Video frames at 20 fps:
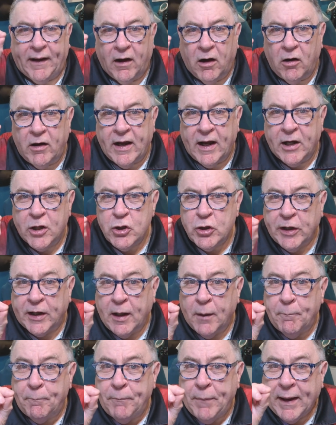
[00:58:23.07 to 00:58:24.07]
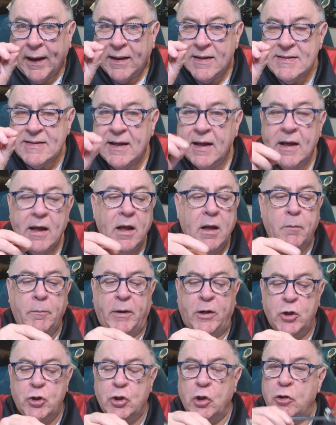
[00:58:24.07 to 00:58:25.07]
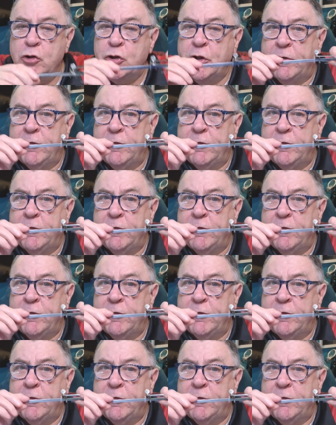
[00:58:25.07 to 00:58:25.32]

They are catching a bit, but it shows